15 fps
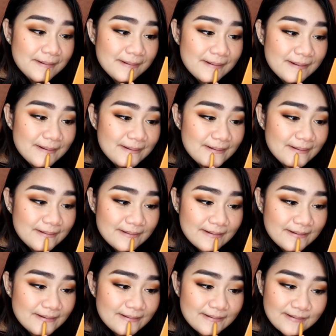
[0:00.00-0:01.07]
Now let me
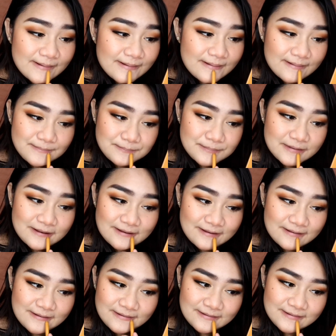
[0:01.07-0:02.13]
just apply
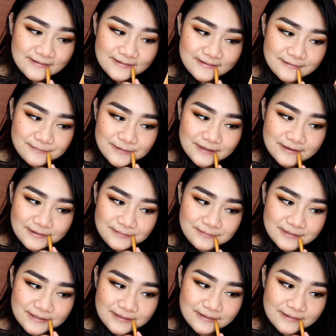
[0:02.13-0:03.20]
this on my
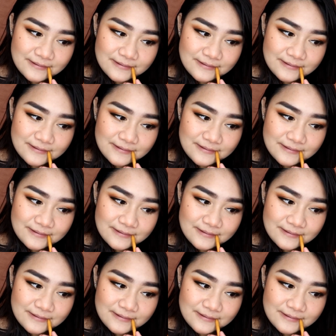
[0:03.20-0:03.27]
lips.